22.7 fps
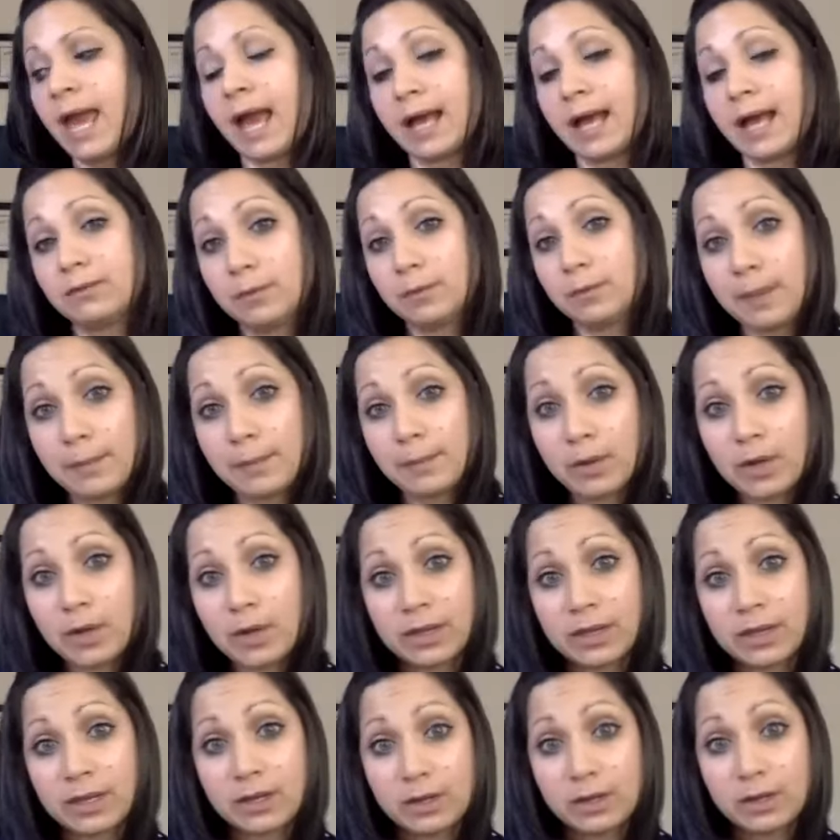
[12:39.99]
And remember
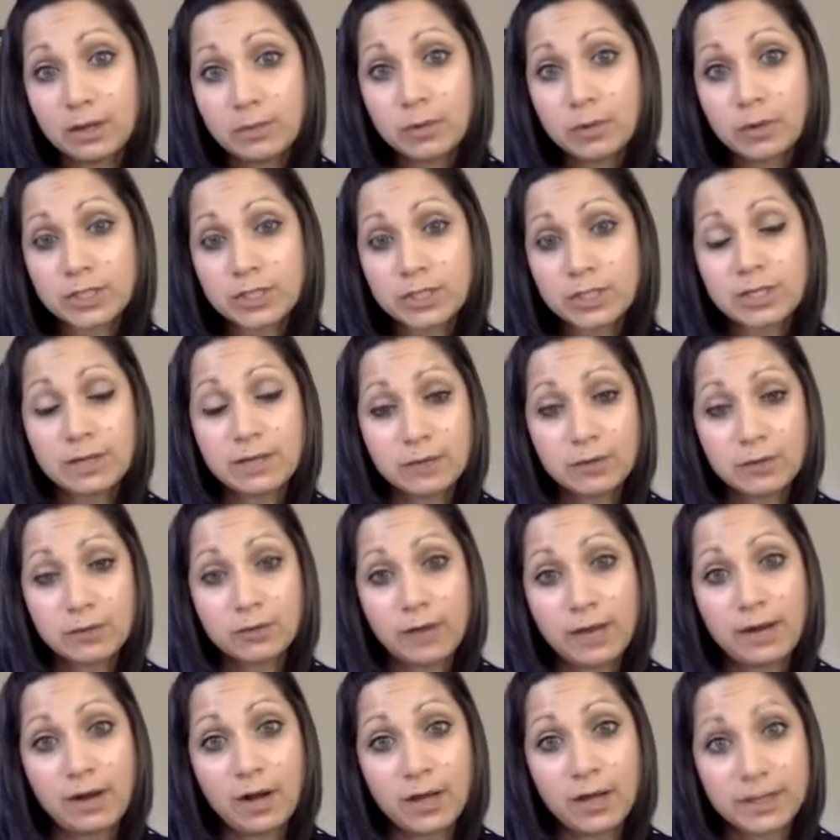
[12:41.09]
that a good portion of your
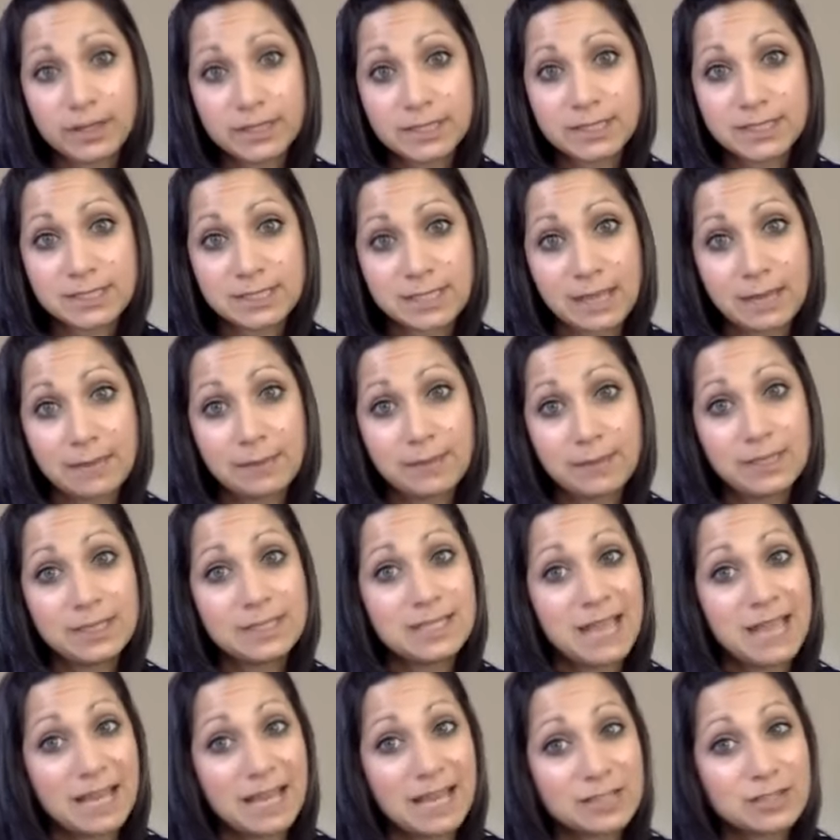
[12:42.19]
grade on this assignment
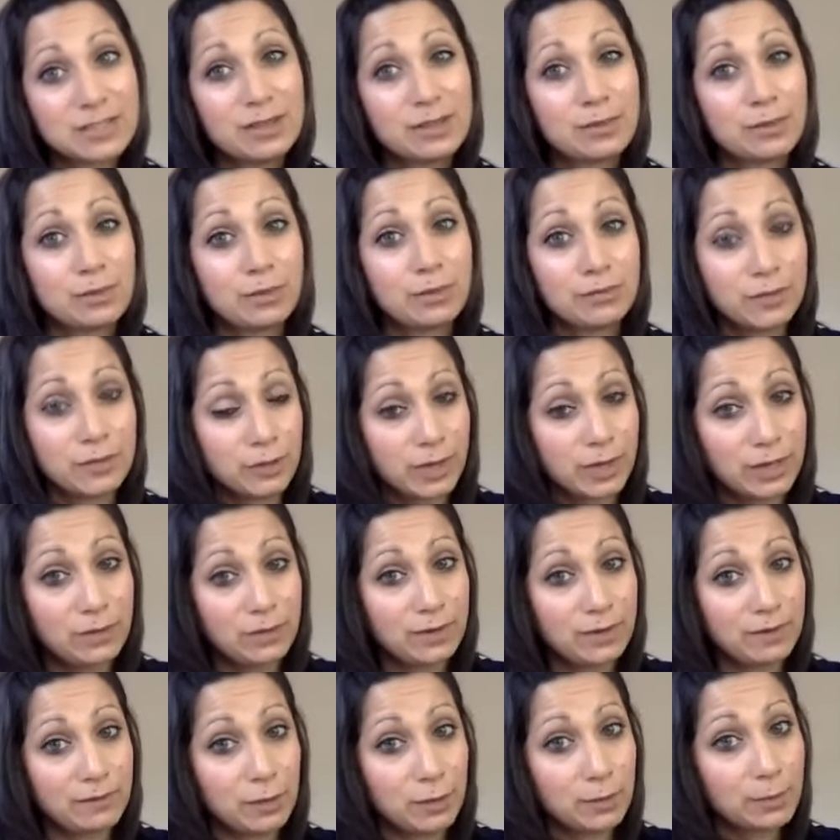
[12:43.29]
is actually the review that you
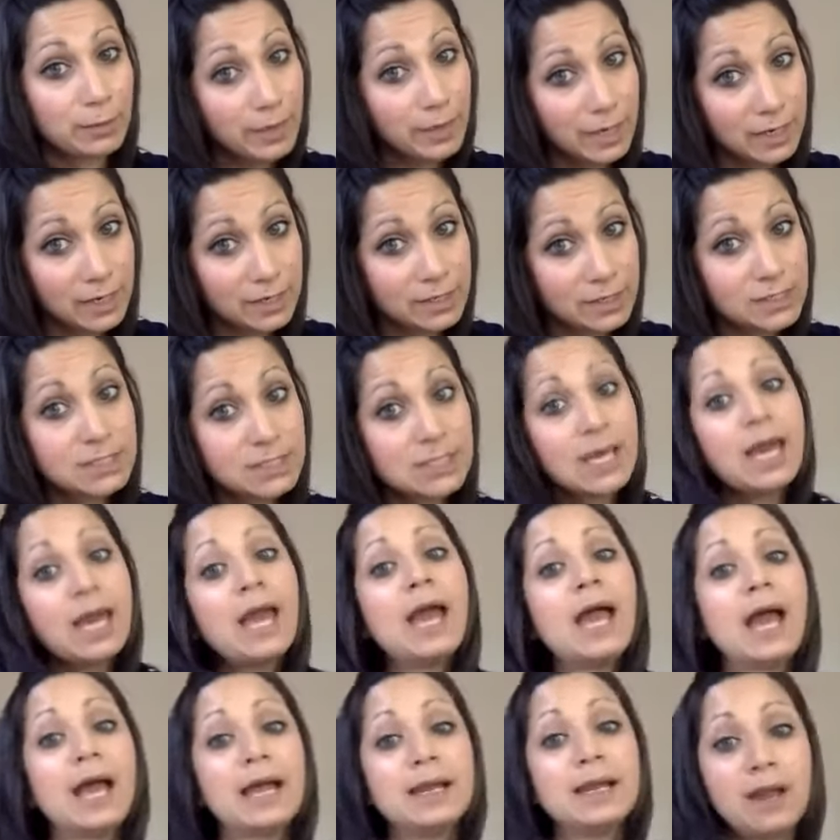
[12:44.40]
give your peers
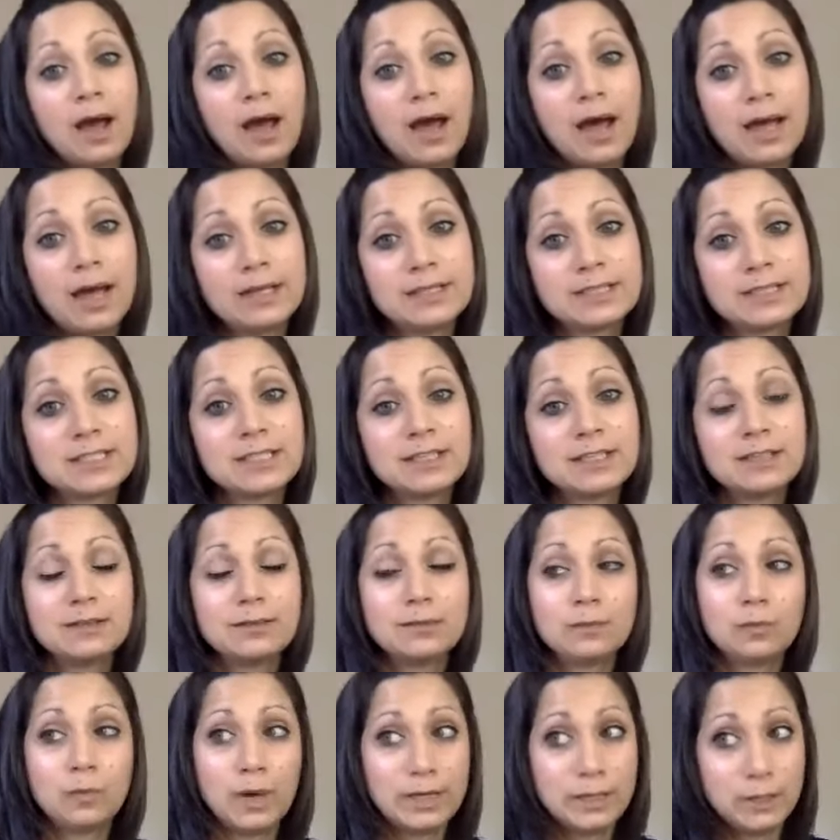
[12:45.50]
and not
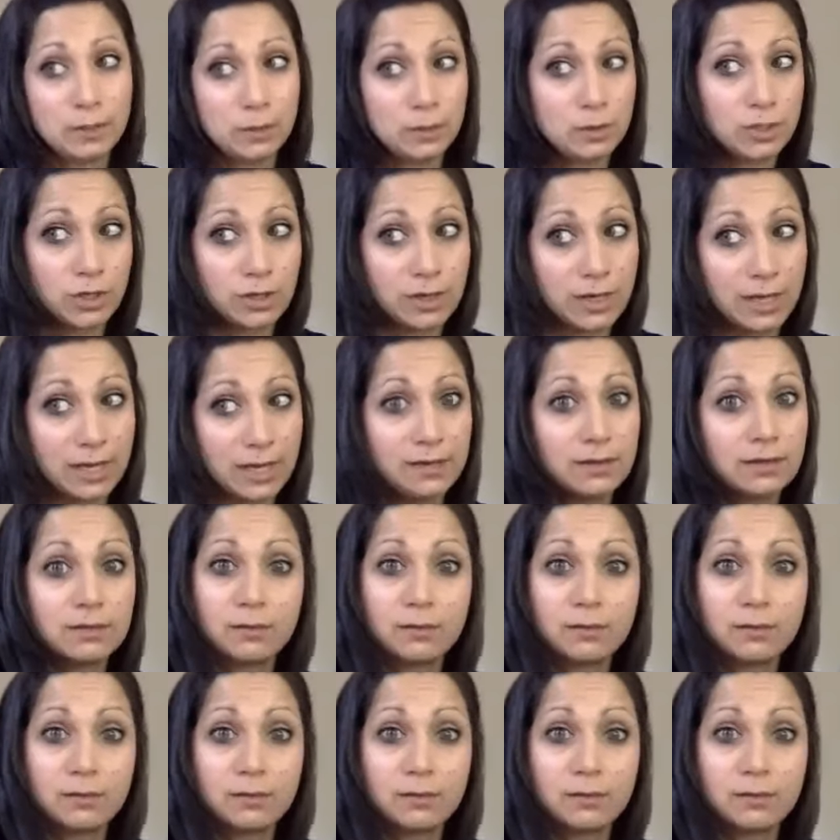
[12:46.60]
what you turn in.